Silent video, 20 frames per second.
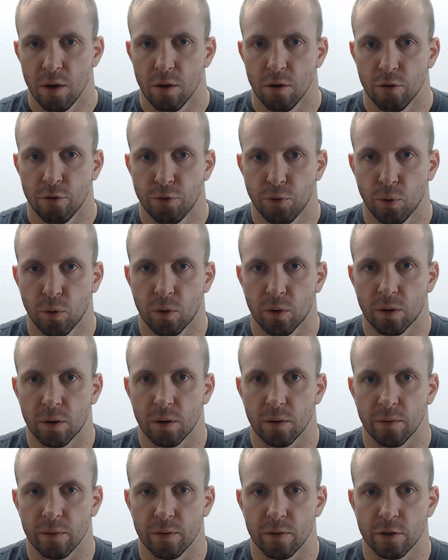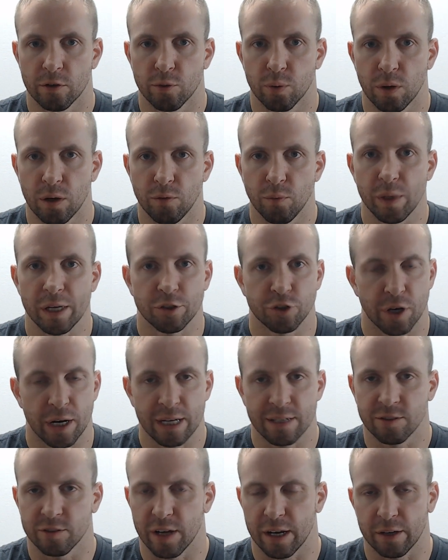for the 12-week training
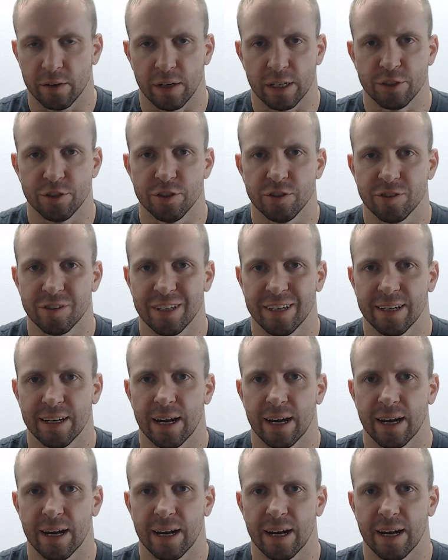cycle I just did.